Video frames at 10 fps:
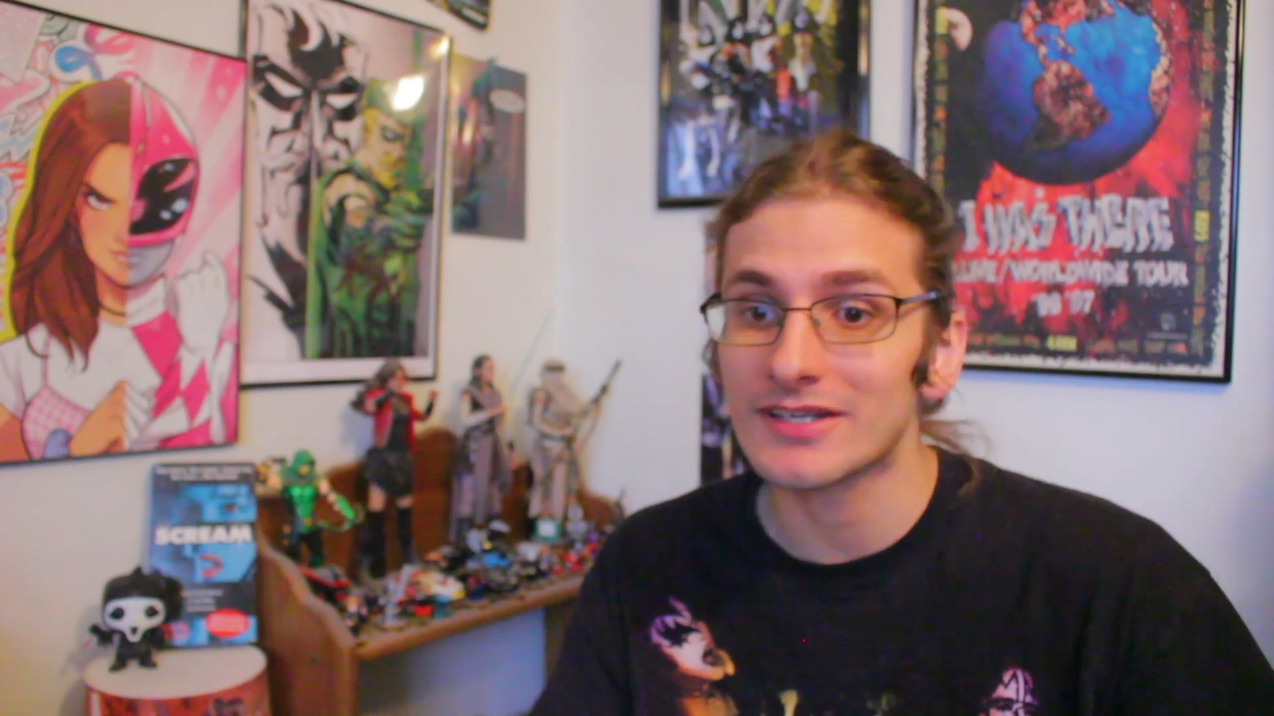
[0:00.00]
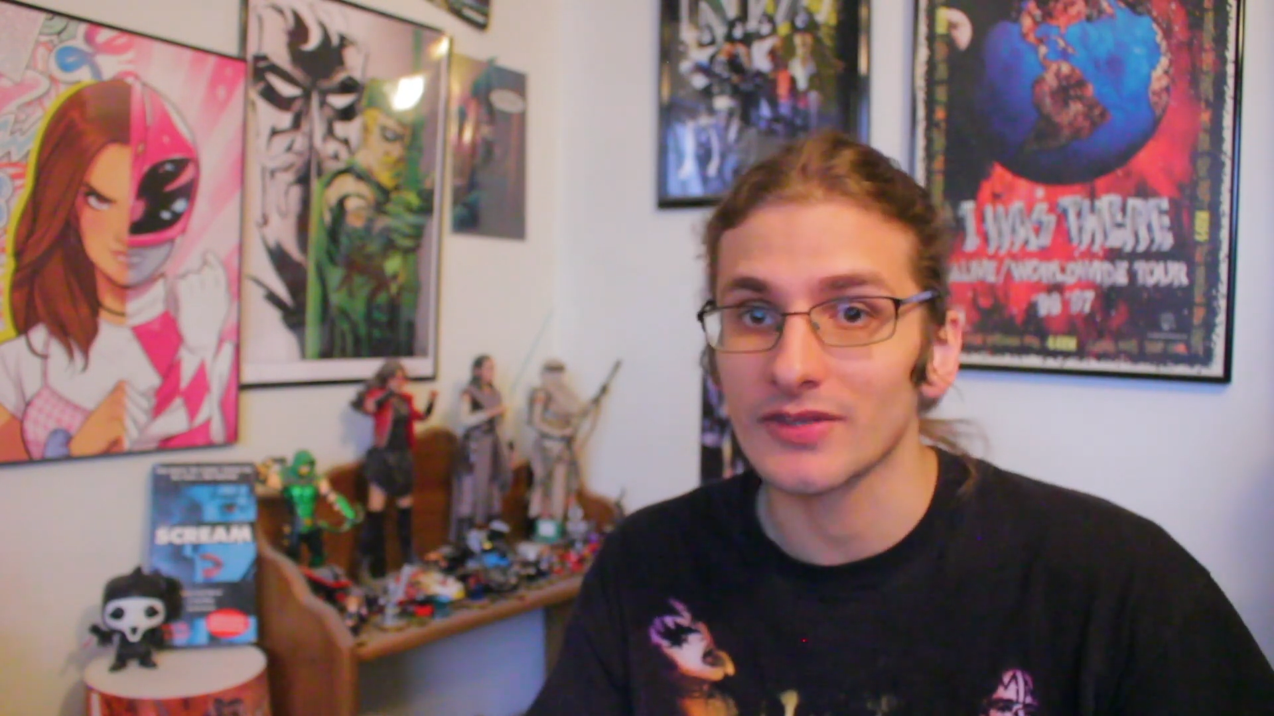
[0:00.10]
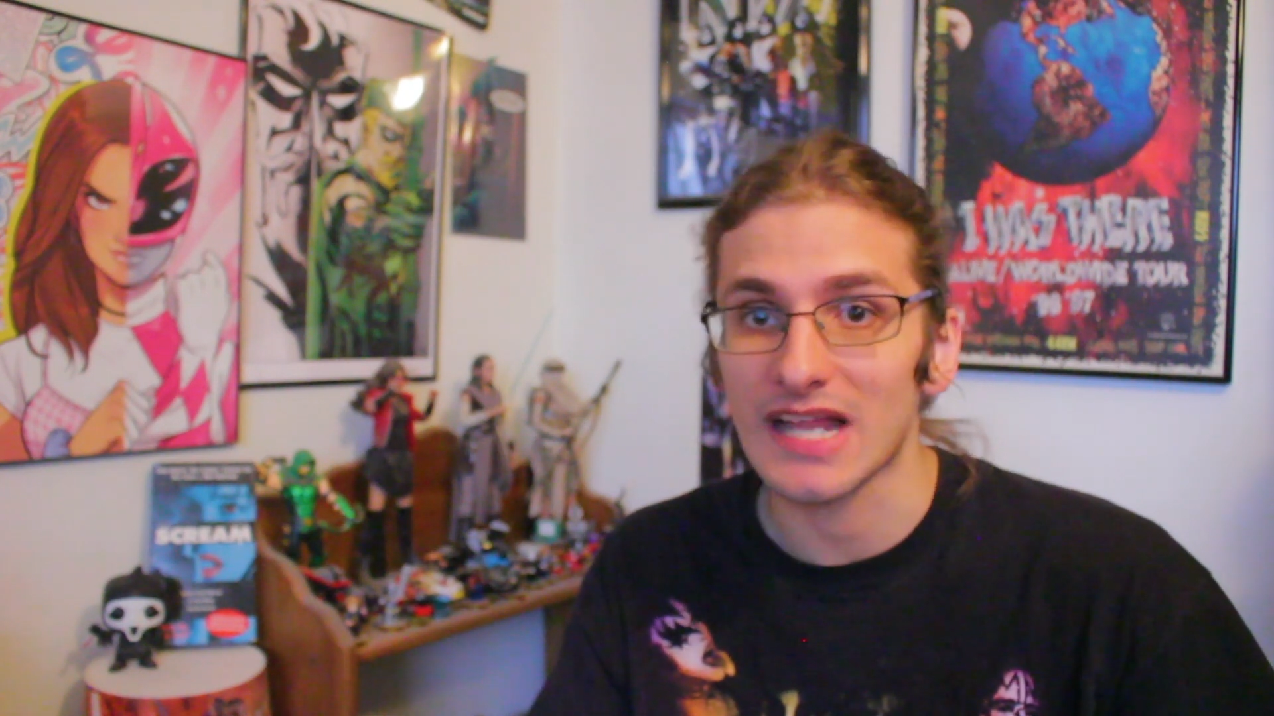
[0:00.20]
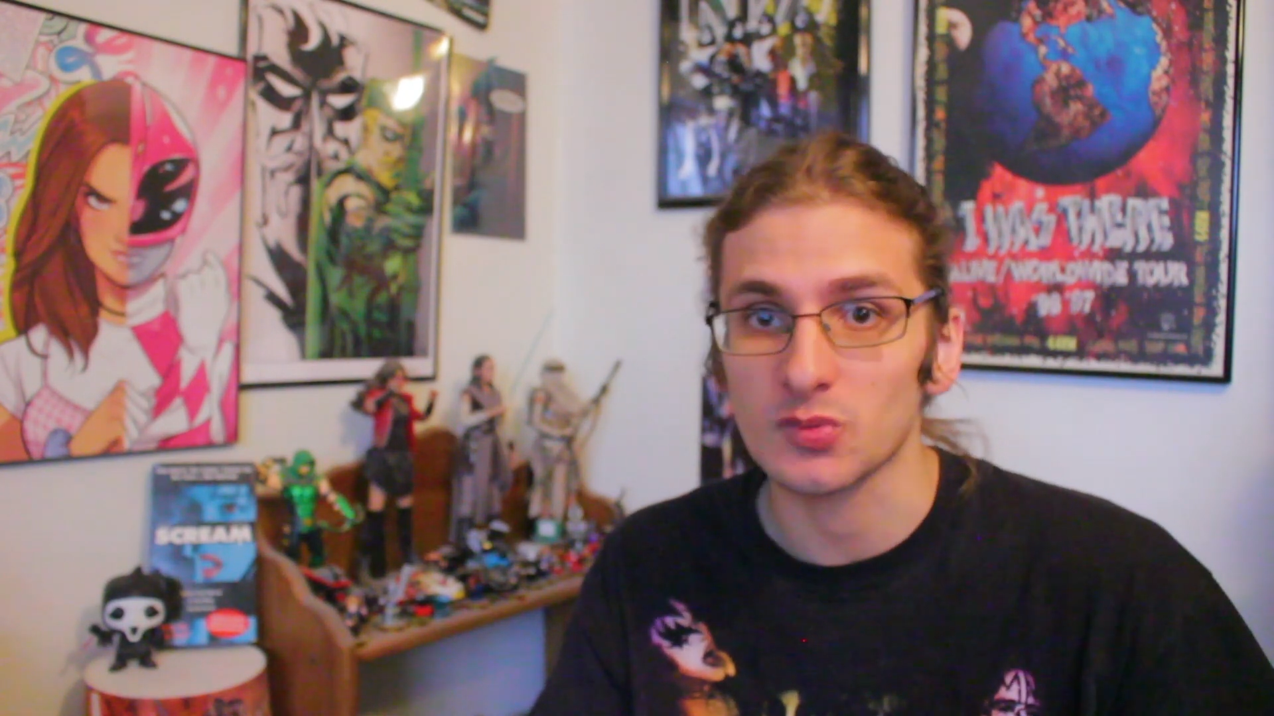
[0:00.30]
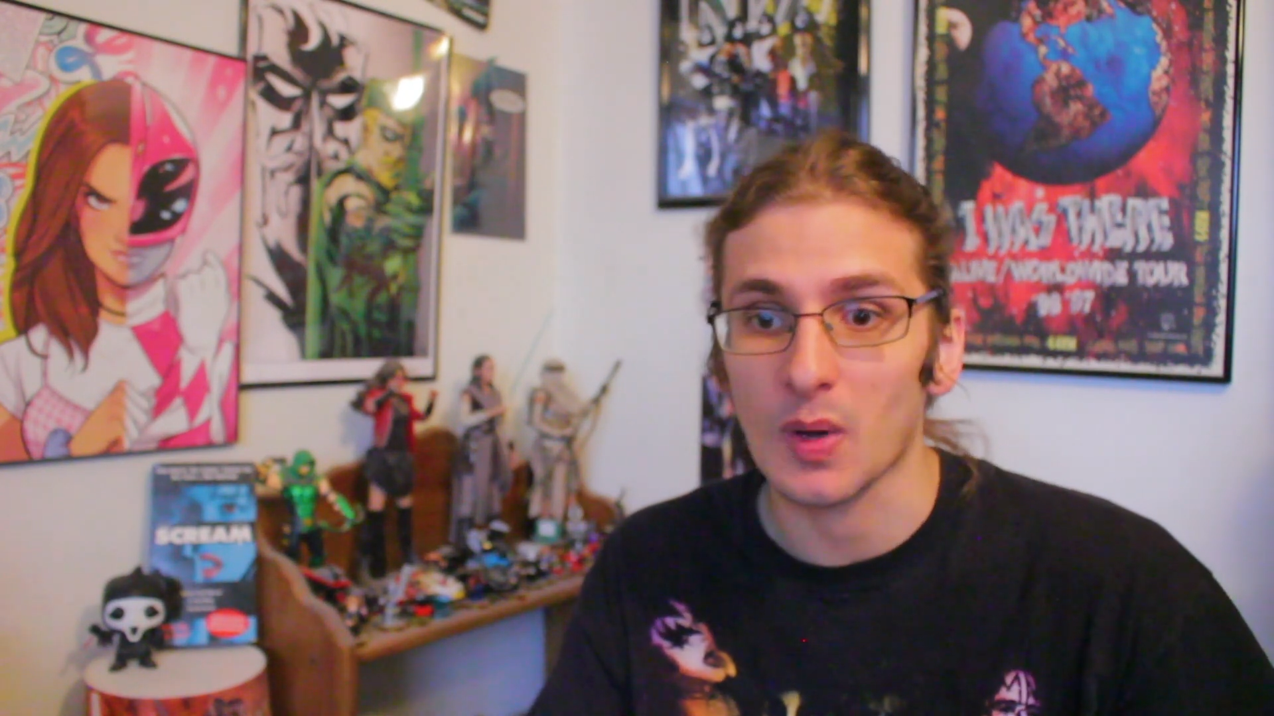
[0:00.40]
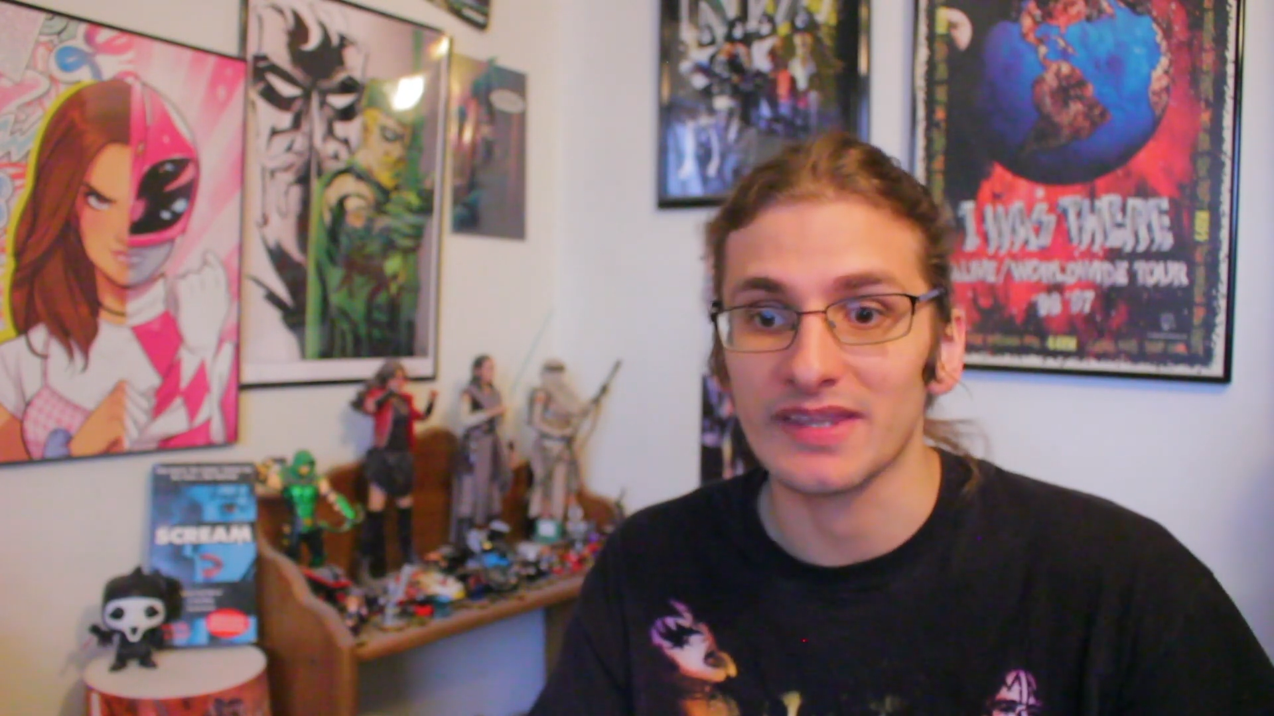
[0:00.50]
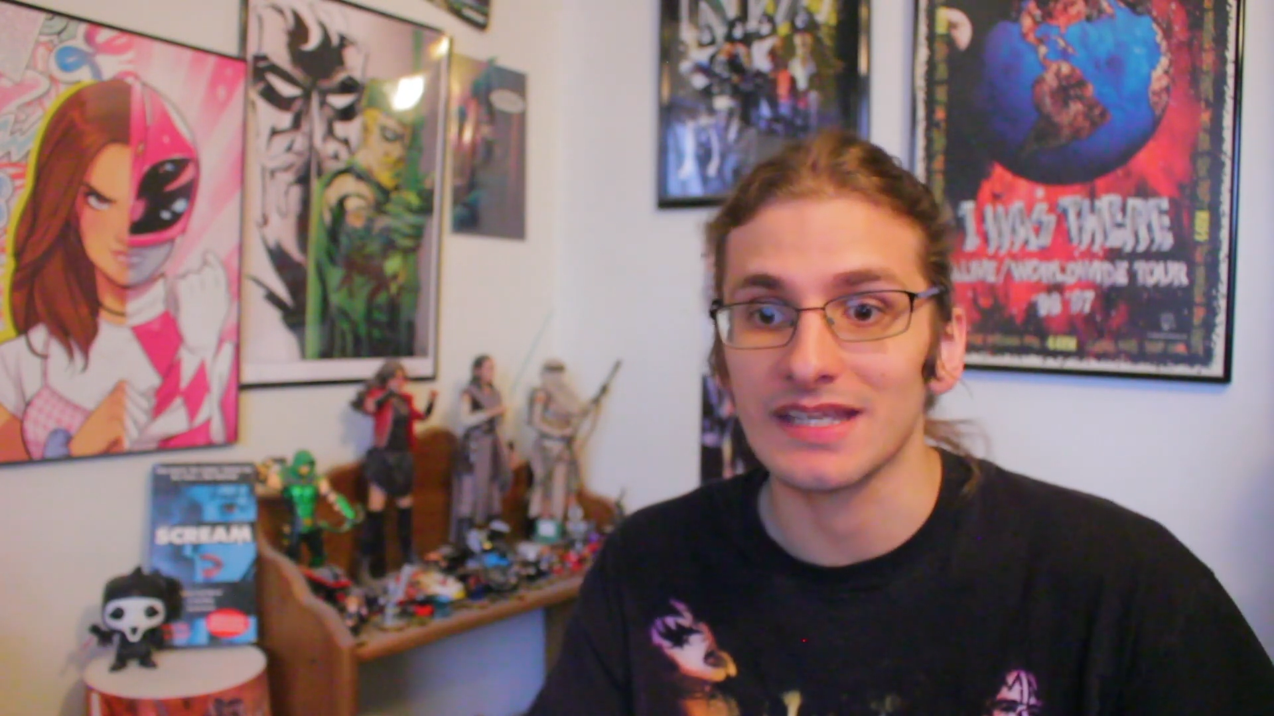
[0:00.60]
that's why they